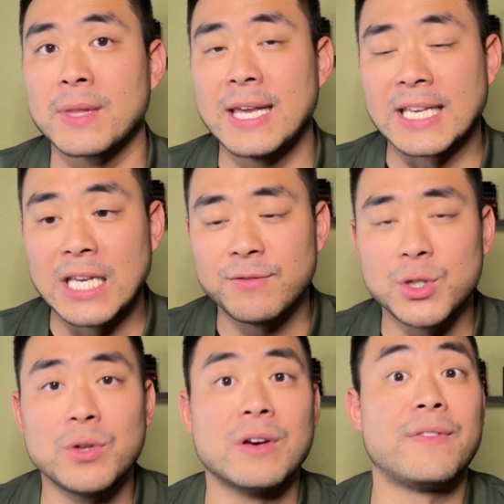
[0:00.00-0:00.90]
It gives
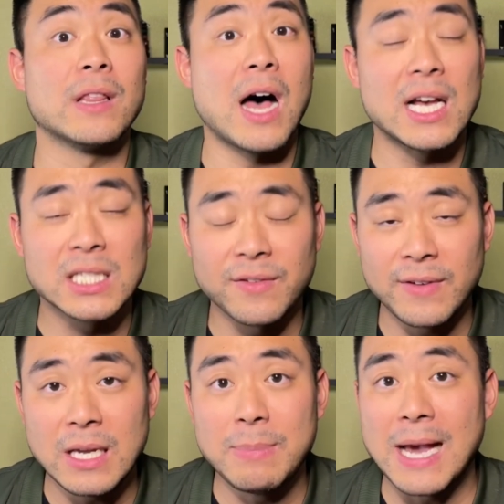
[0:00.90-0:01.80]
you the
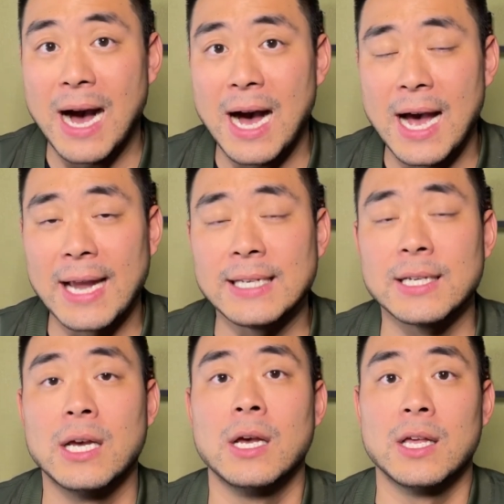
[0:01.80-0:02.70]
philosophy behind
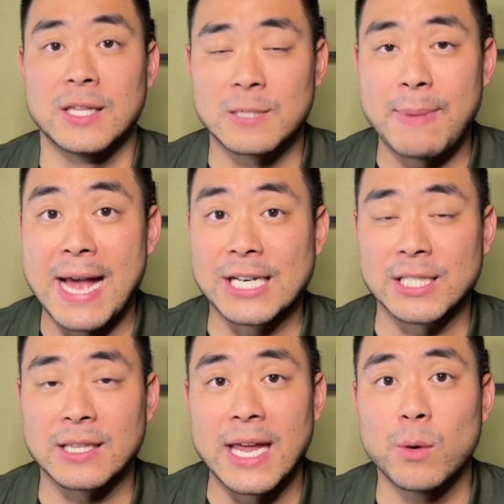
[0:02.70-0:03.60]
the
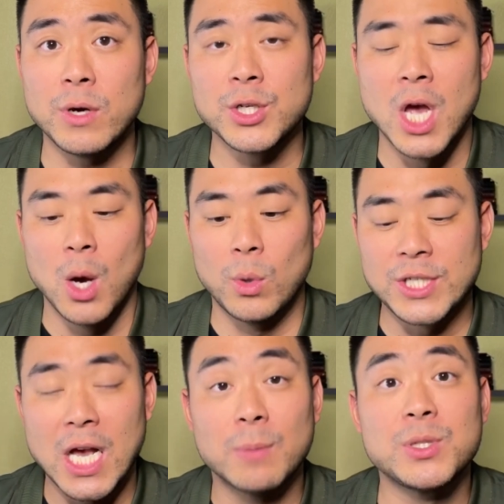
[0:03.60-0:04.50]
Spanish language,
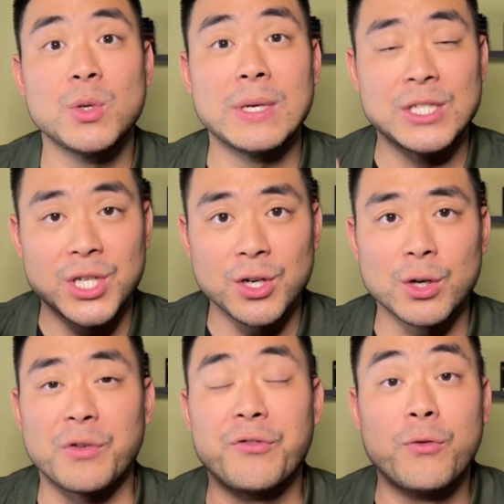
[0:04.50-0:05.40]
which helps you in
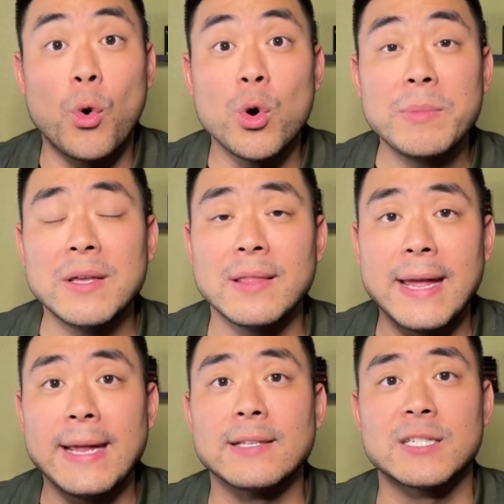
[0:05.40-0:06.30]
turn
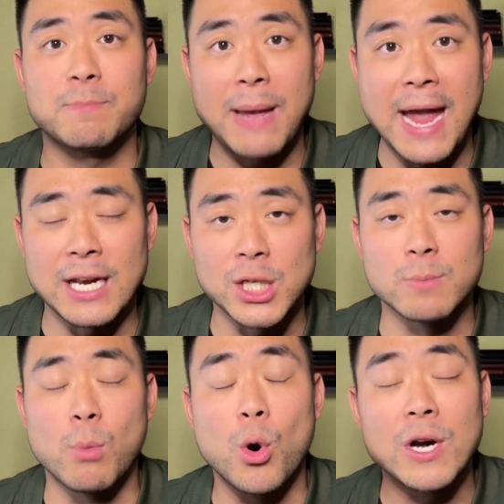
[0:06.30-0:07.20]
formulate Spanish
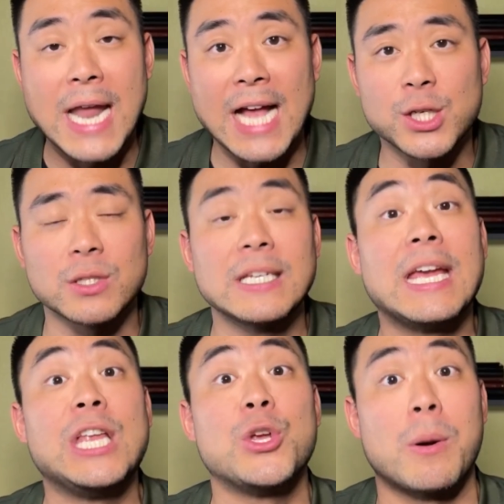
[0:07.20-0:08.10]
more naturally
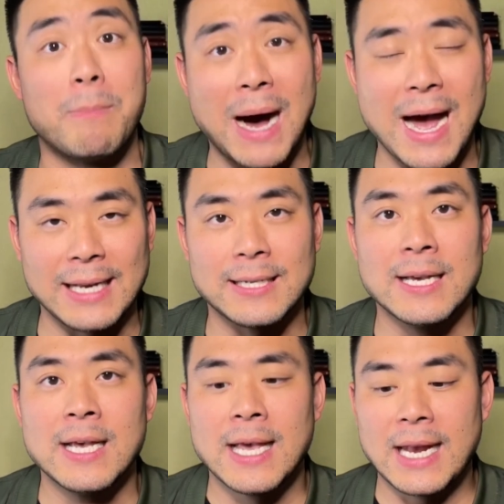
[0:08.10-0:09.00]
in your mind.
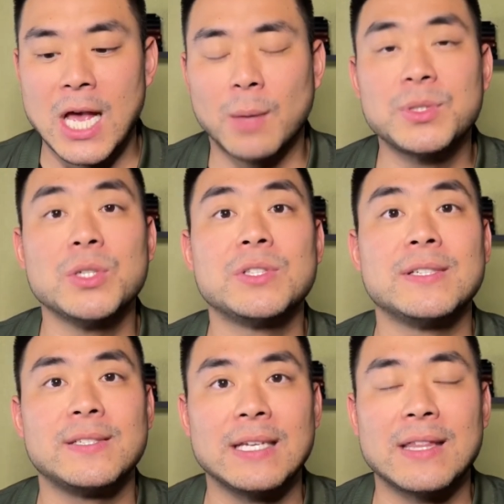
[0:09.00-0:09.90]
It helps you to
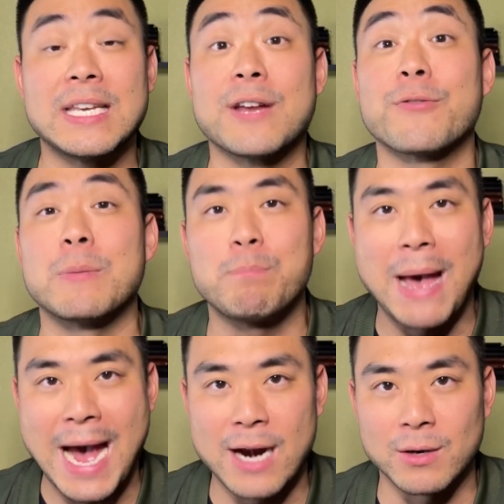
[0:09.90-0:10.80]
see the different
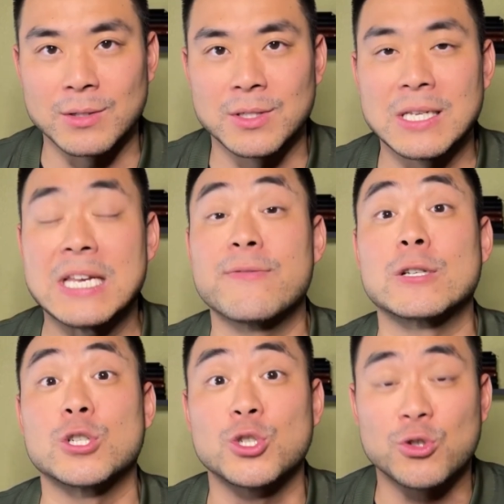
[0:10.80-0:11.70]
patterns, the
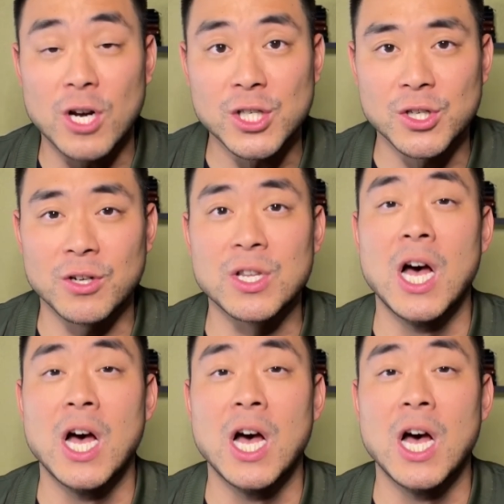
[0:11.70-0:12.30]
different structures